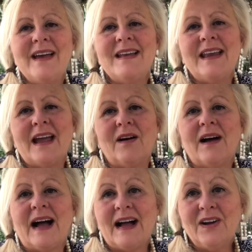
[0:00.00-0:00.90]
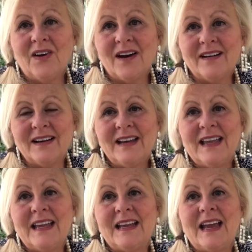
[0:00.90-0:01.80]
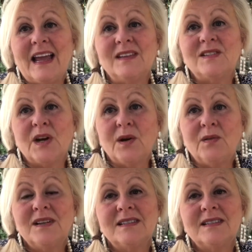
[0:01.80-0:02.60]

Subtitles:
Now, I garden in a Zone